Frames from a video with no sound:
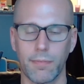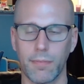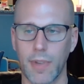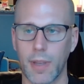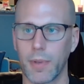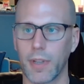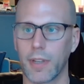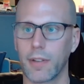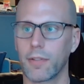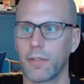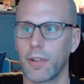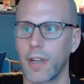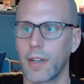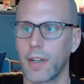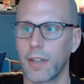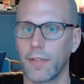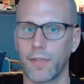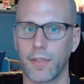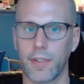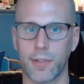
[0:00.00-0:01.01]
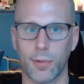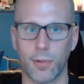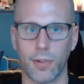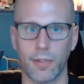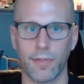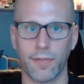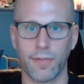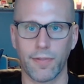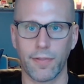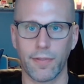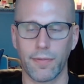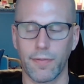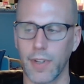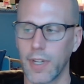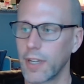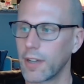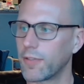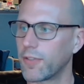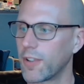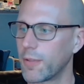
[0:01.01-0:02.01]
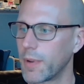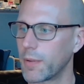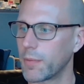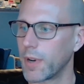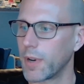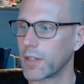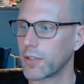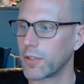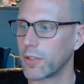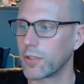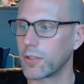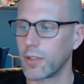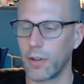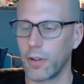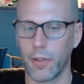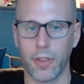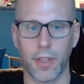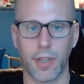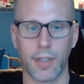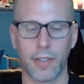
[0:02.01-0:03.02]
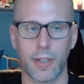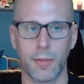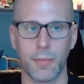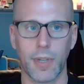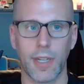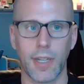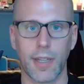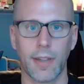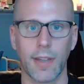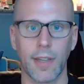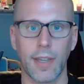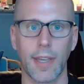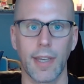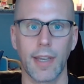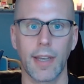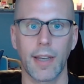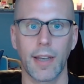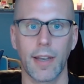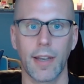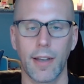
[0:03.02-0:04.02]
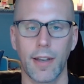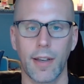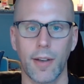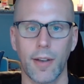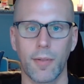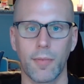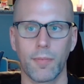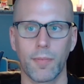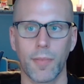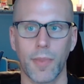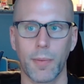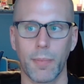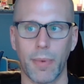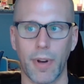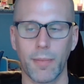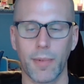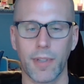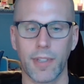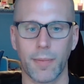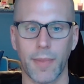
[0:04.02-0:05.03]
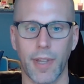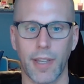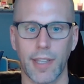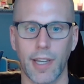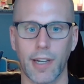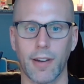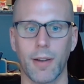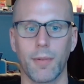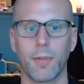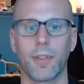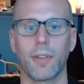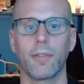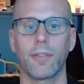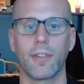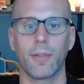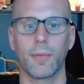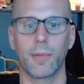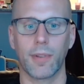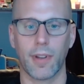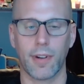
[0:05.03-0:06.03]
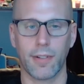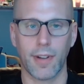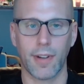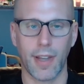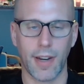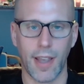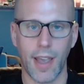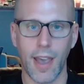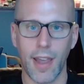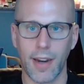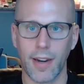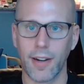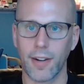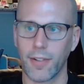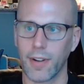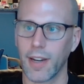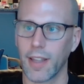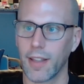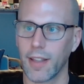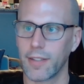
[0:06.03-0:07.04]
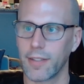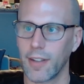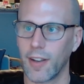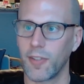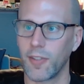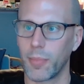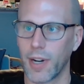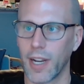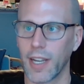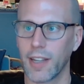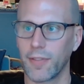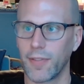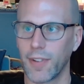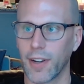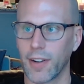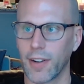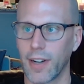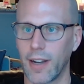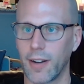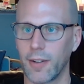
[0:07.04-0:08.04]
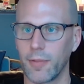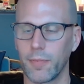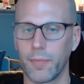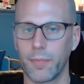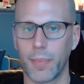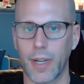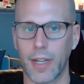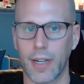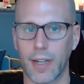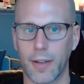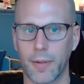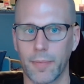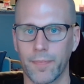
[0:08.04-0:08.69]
maybe create a different sort of video format where I actually show the things that I'm eating. The problem is I'm not that great with YouTube, so I don't know how to edit or any of that stuff, but I could figure it out. But